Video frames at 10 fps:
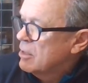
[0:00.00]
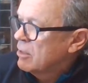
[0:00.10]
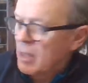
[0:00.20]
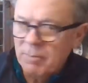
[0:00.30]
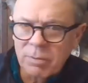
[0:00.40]

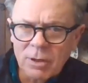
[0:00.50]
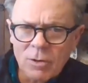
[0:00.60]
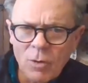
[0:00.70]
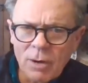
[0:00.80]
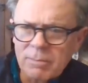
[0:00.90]
They
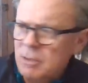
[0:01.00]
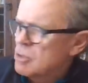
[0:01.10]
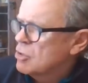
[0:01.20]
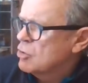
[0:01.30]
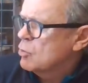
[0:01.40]
blew on
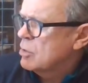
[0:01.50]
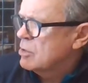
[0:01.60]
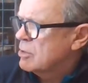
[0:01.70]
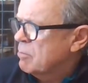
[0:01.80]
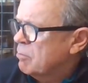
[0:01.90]

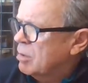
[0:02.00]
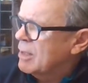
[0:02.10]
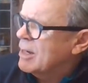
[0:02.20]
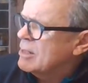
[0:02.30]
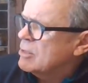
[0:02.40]
bazookas and
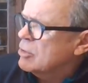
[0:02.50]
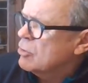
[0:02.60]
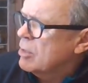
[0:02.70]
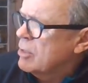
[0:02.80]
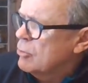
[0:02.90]
blasted
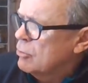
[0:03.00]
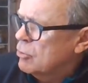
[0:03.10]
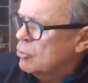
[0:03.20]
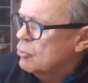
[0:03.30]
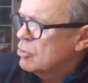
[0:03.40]
great
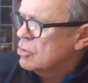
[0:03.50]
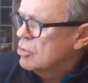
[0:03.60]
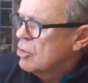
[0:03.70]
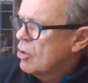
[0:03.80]
hootoots